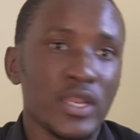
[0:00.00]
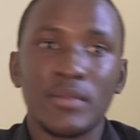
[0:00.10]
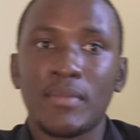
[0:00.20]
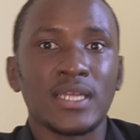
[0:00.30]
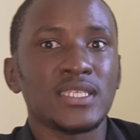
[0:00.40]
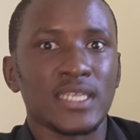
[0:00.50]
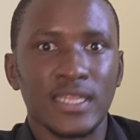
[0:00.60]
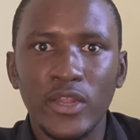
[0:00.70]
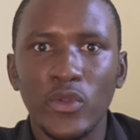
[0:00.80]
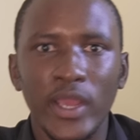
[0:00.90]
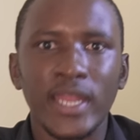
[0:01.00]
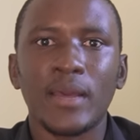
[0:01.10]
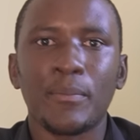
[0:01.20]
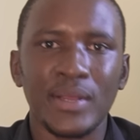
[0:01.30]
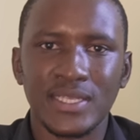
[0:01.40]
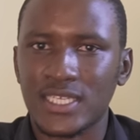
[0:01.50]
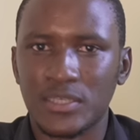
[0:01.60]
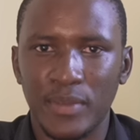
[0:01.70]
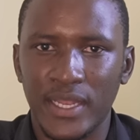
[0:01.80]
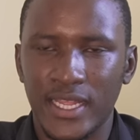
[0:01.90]
3 months, and then you end up being
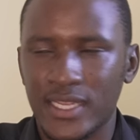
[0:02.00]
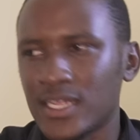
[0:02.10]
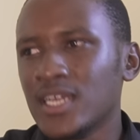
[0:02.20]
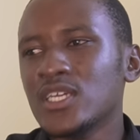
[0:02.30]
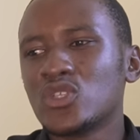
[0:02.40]
suspended.